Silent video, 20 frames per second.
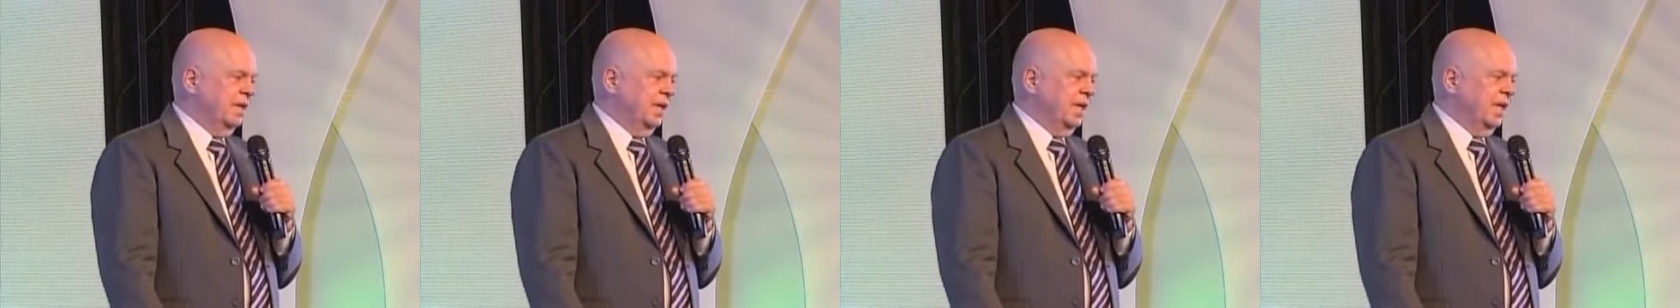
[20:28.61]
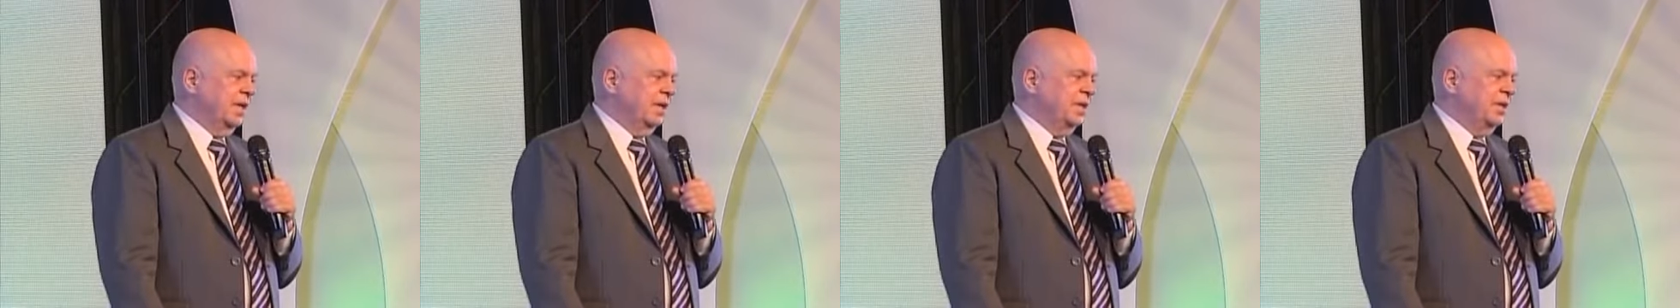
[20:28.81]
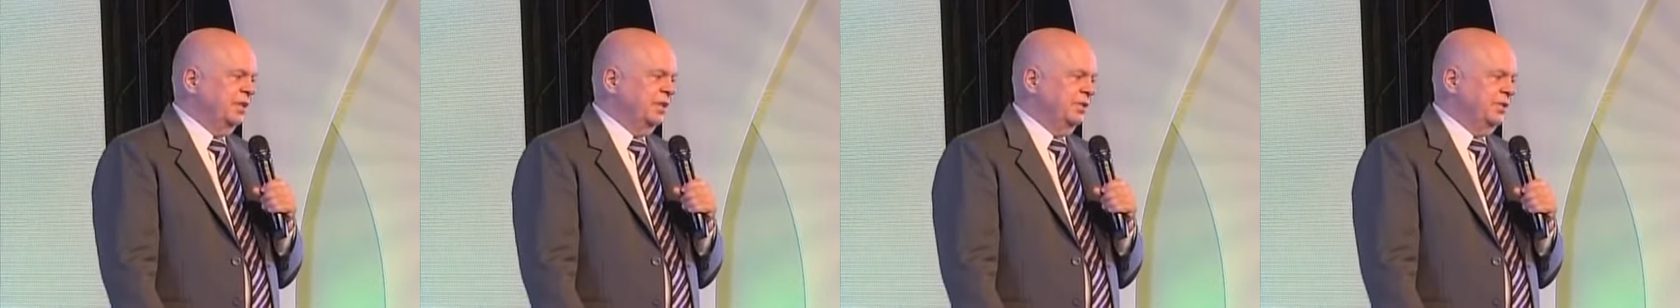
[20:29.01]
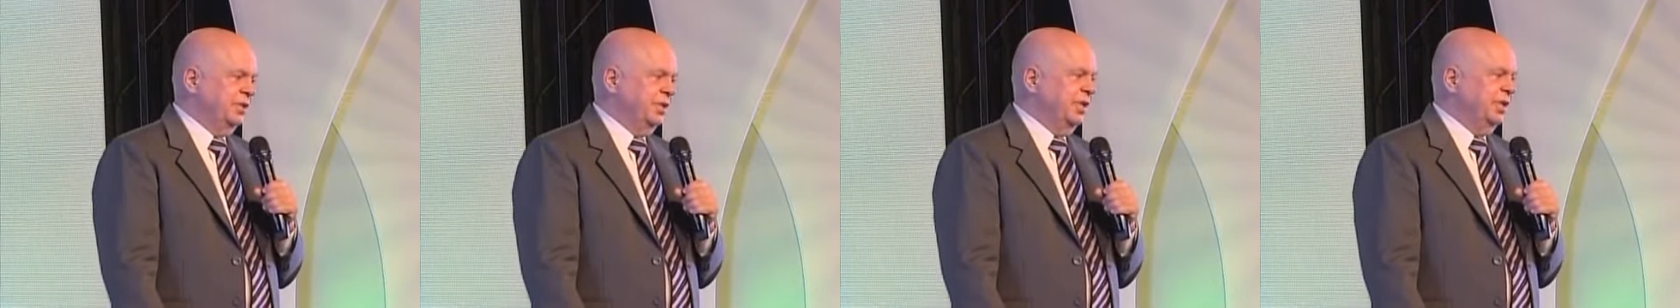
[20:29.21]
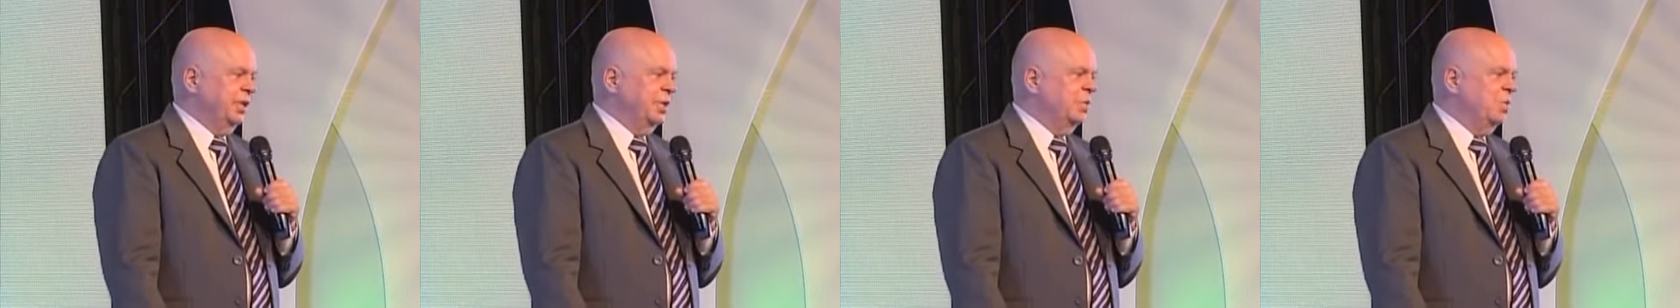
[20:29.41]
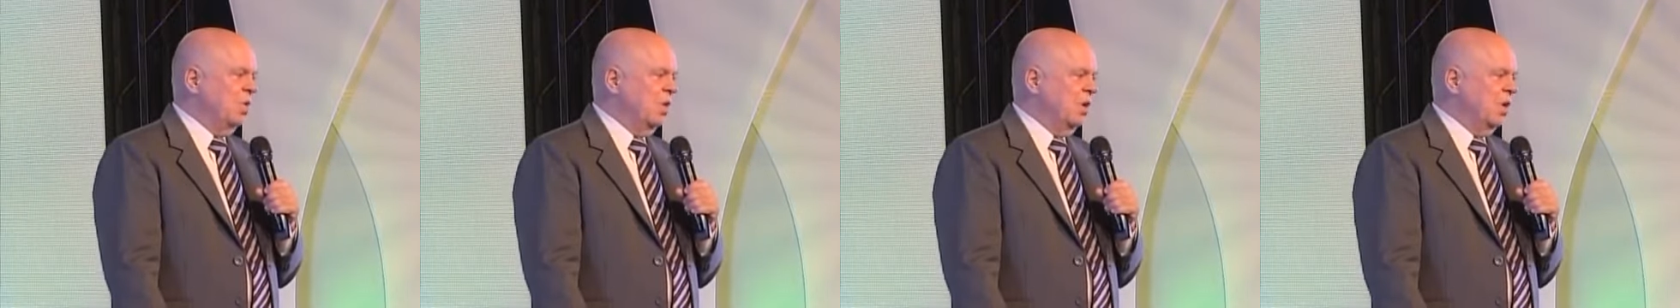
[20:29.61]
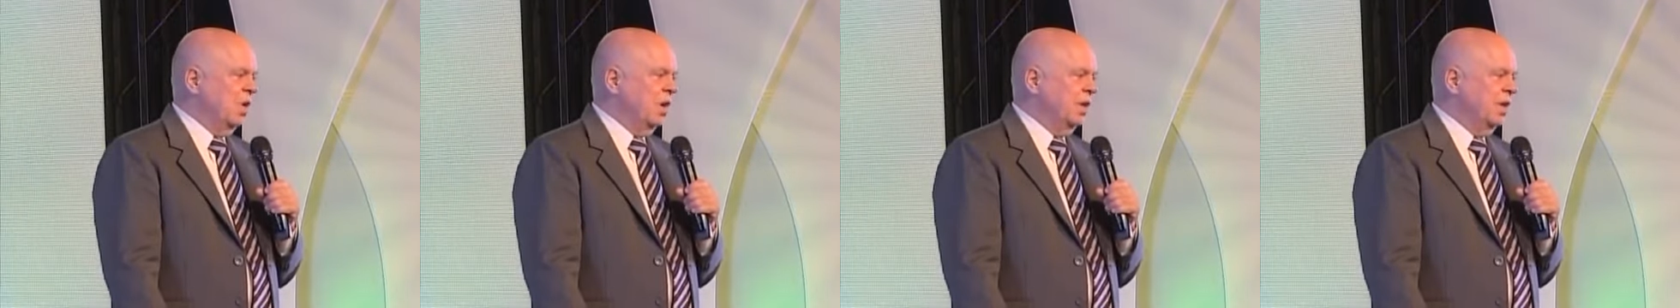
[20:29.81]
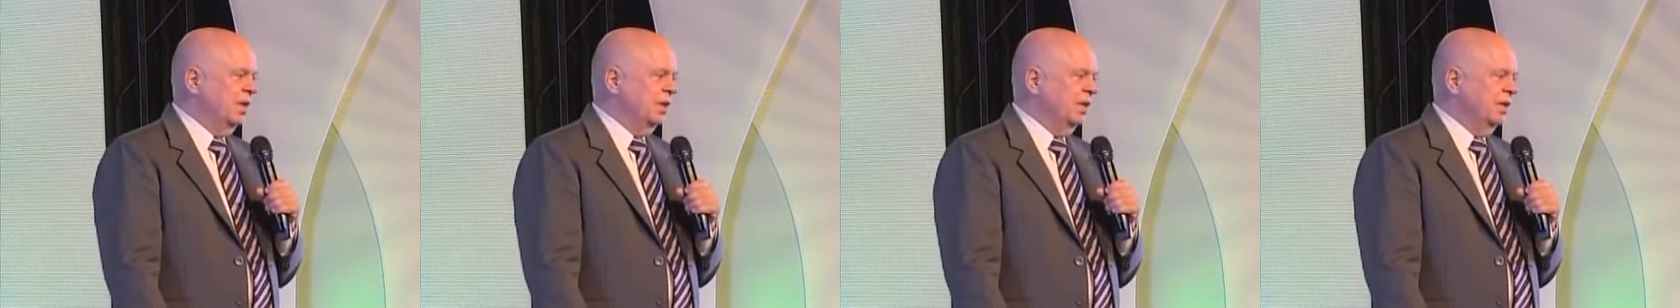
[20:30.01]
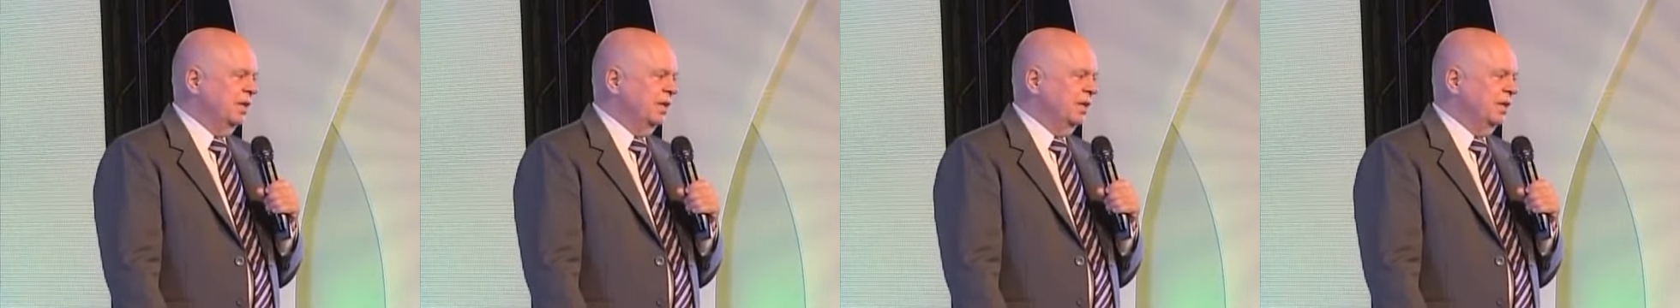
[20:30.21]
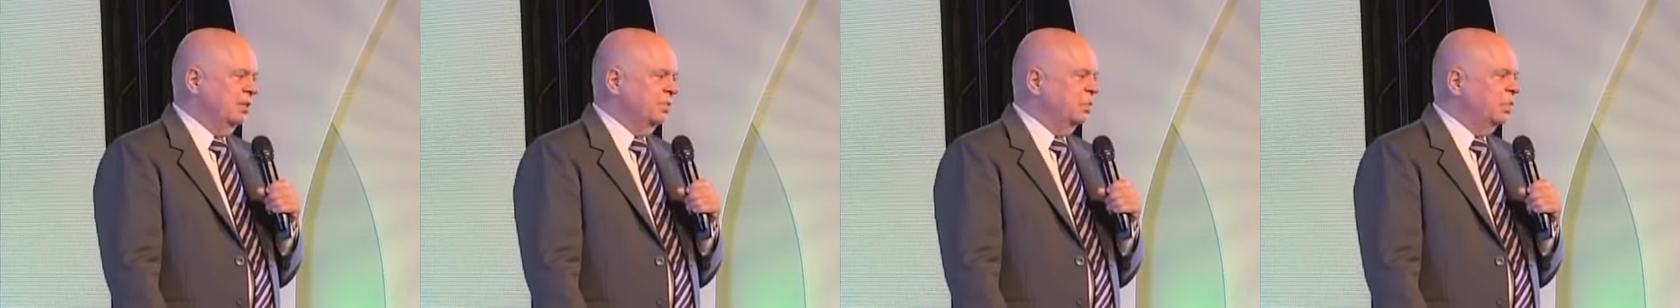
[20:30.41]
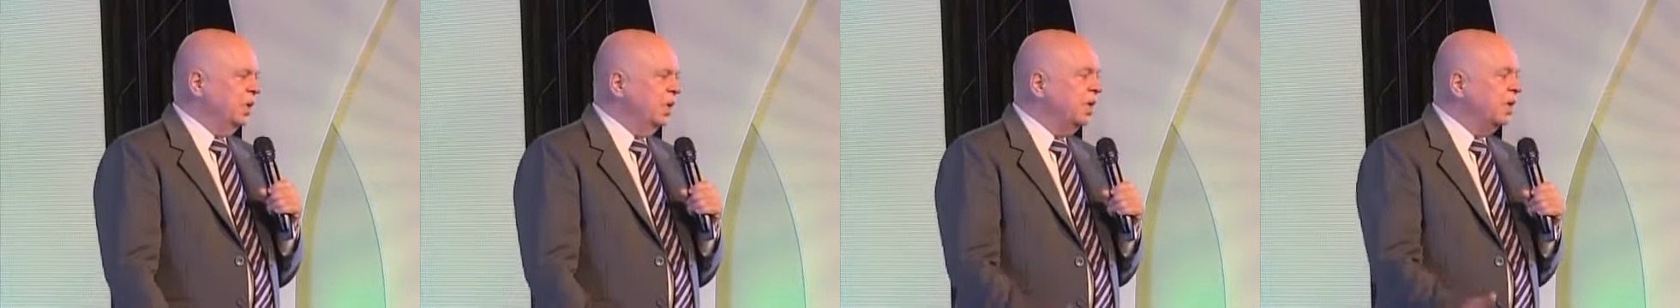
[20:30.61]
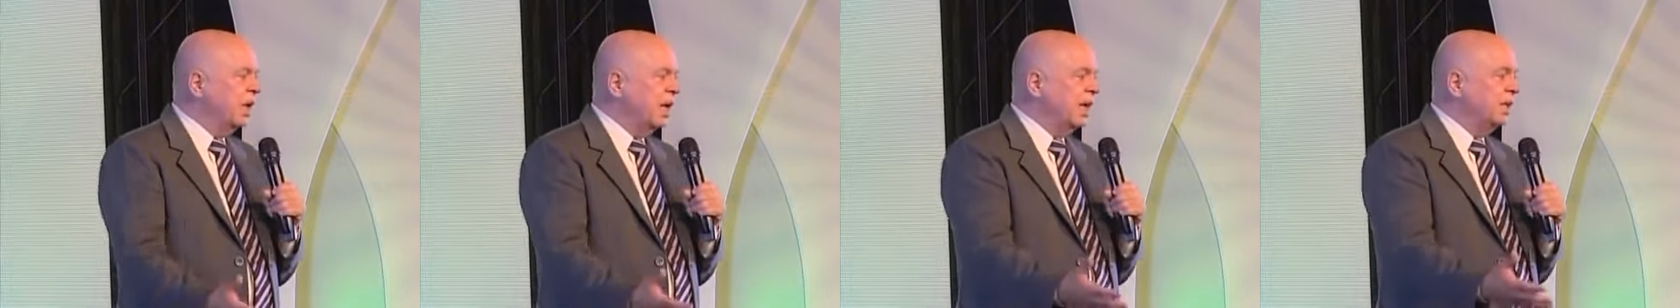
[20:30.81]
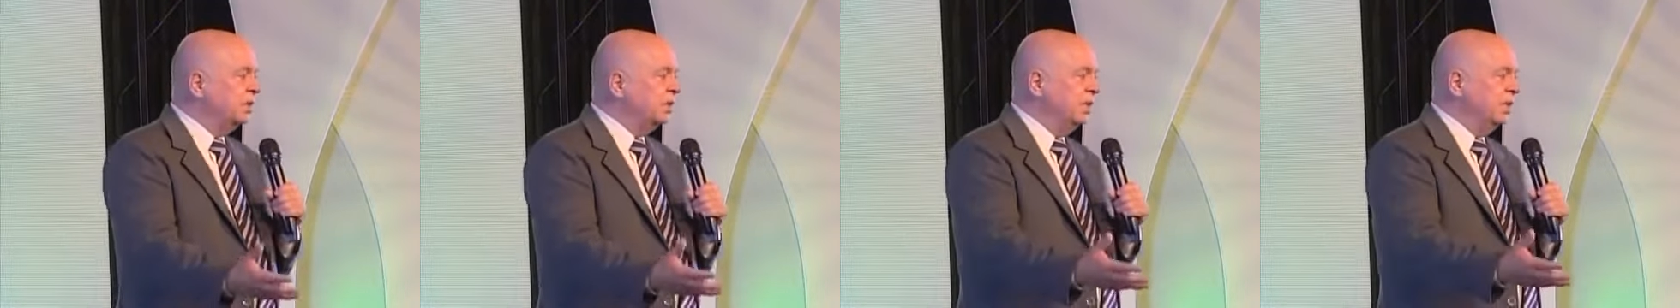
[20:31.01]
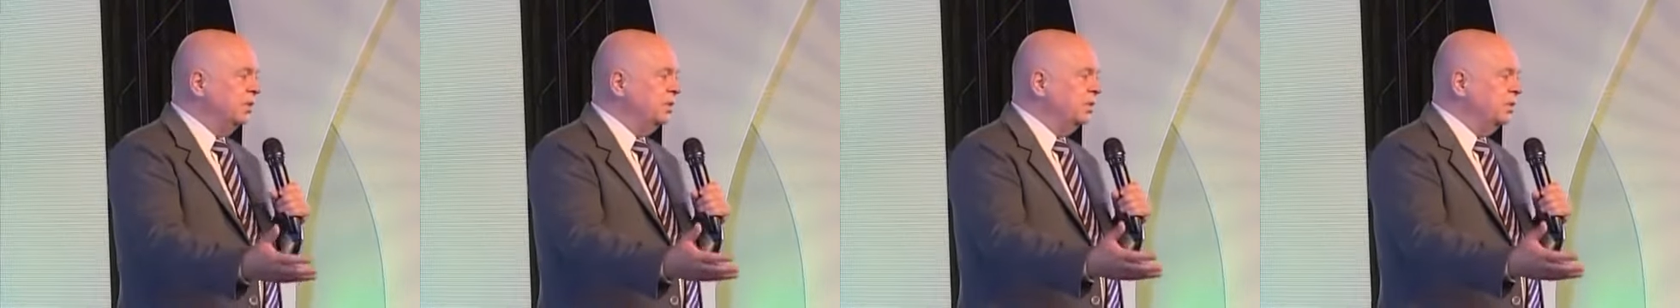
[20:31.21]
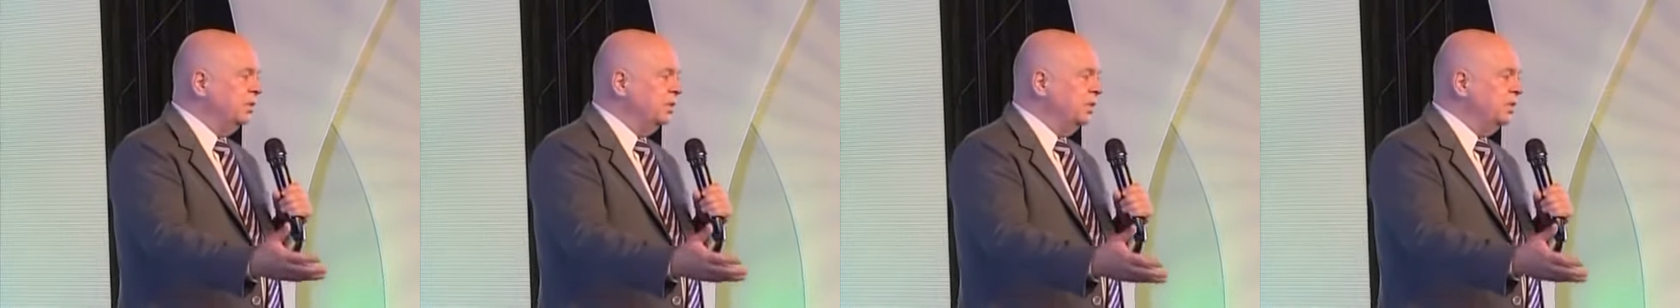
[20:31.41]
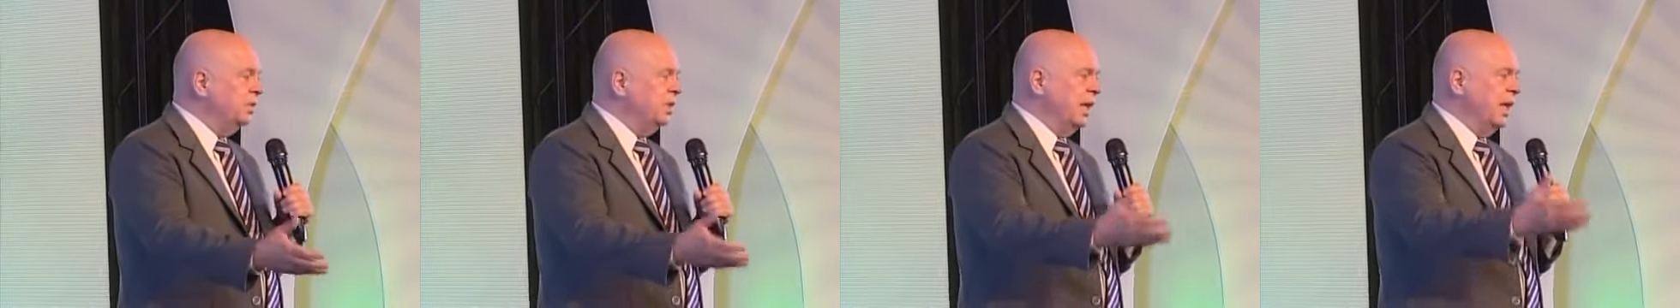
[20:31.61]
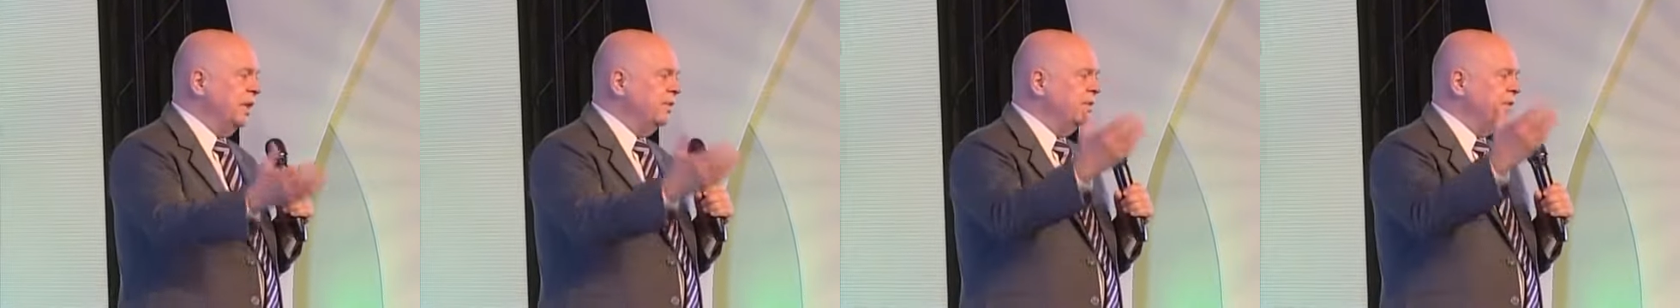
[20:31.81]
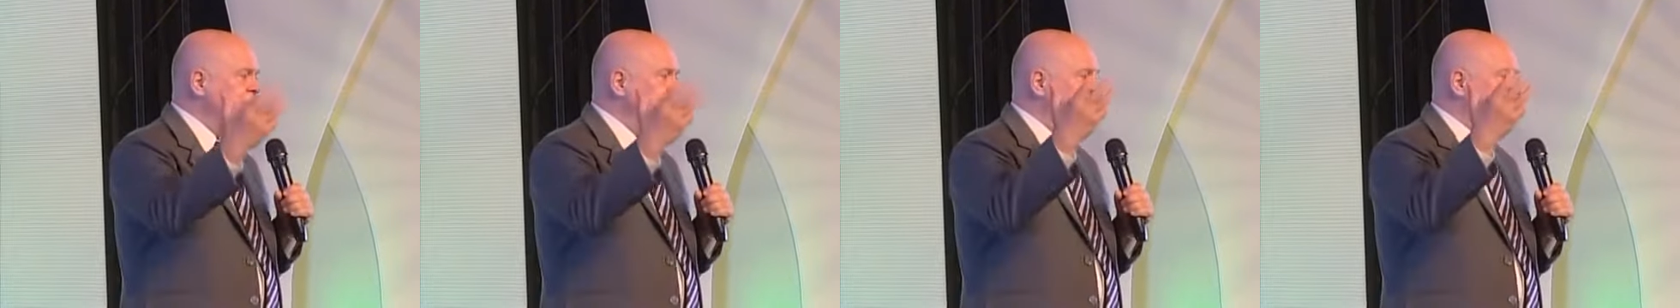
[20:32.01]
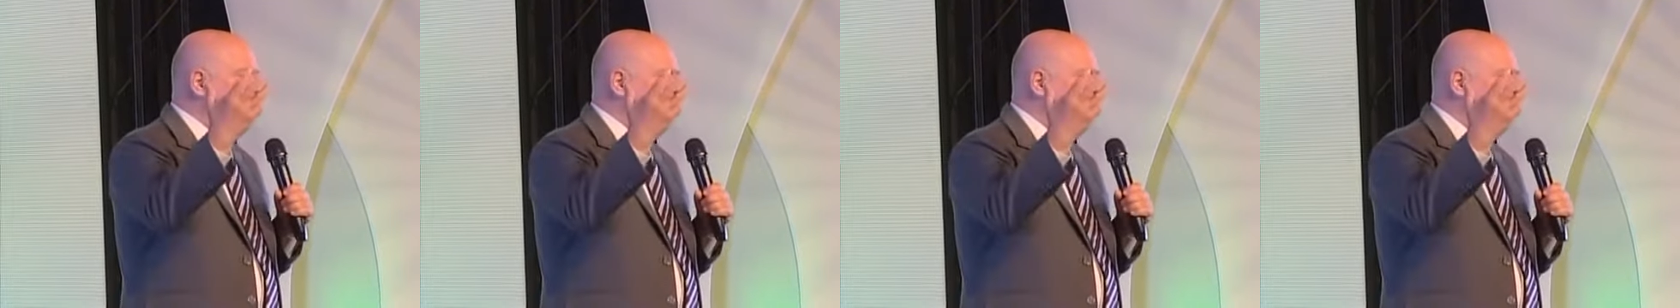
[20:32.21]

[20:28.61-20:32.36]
and continue on realizing you can have a